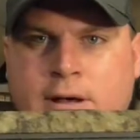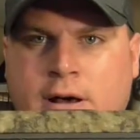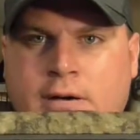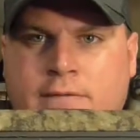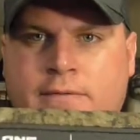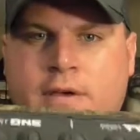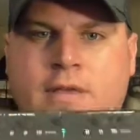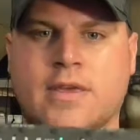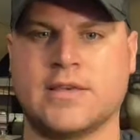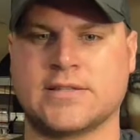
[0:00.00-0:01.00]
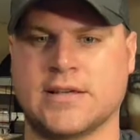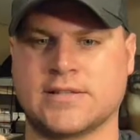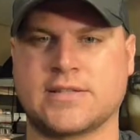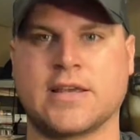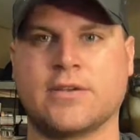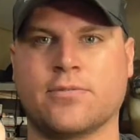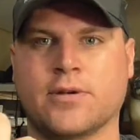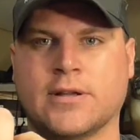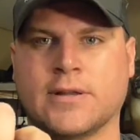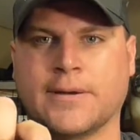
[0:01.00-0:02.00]
of the scents that you
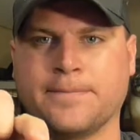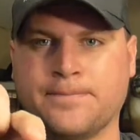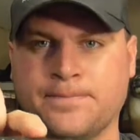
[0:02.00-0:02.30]
put in there.